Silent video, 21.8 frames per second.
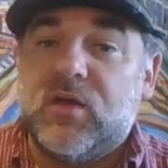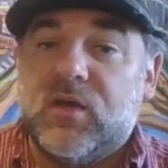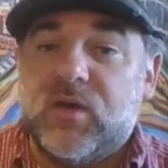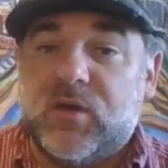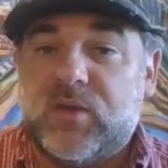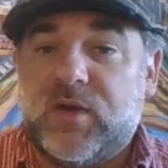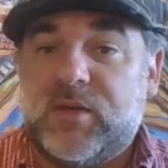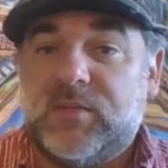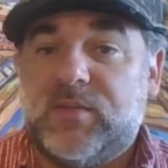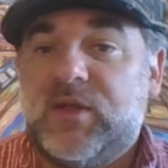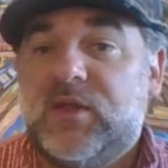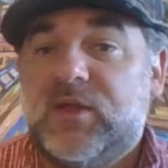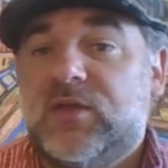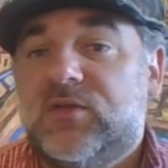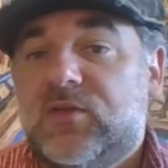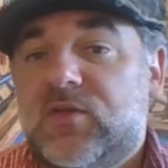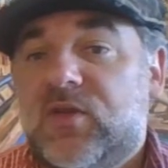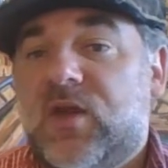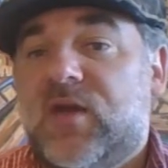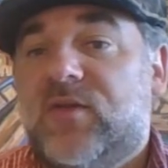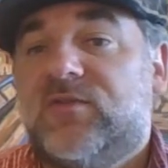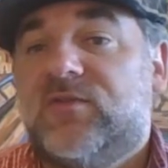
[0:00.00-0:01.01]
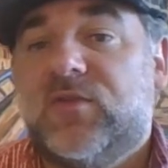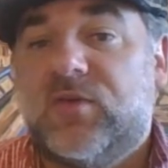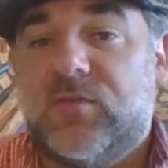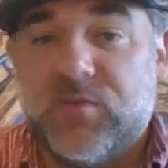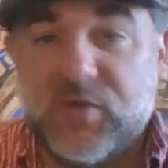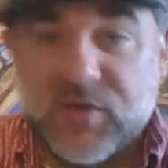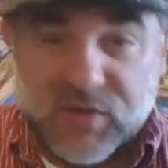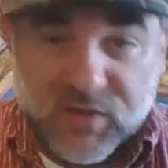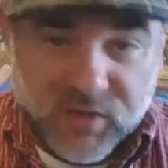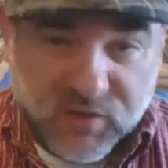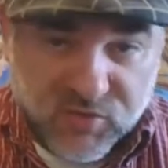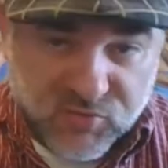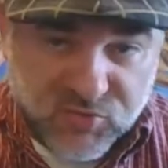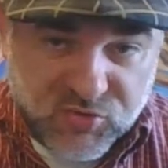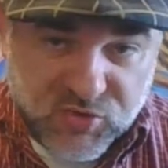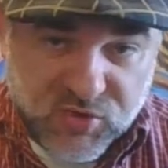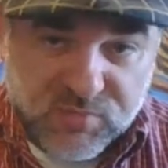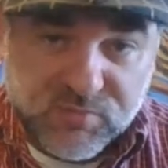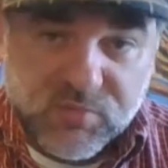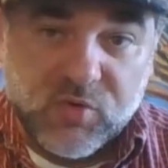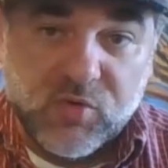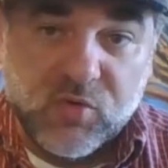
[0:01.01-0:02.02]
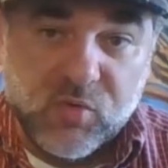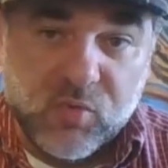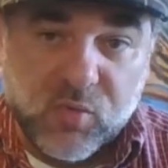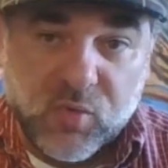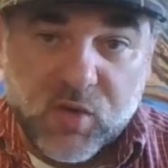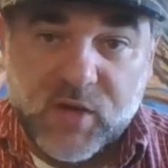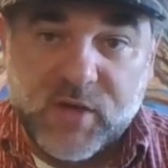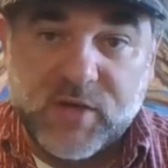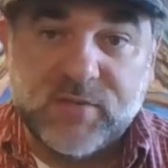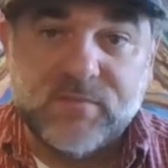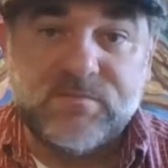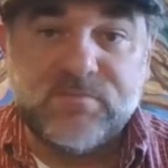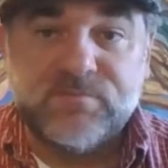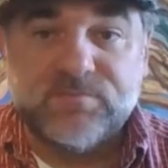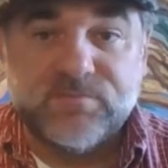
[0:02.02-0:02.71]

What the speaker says: And what I mean is you have someone in the gym who won